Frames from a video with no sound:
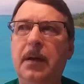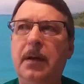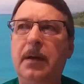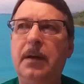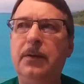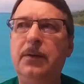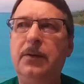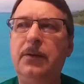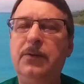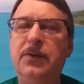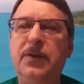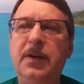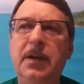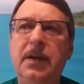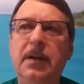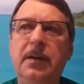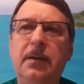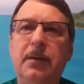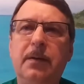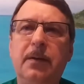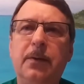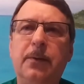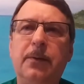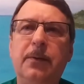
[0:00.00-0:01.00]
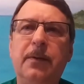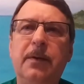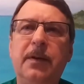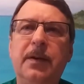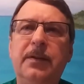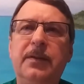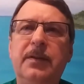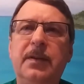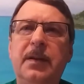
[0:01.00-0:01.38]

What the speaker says: Eugene and Lori's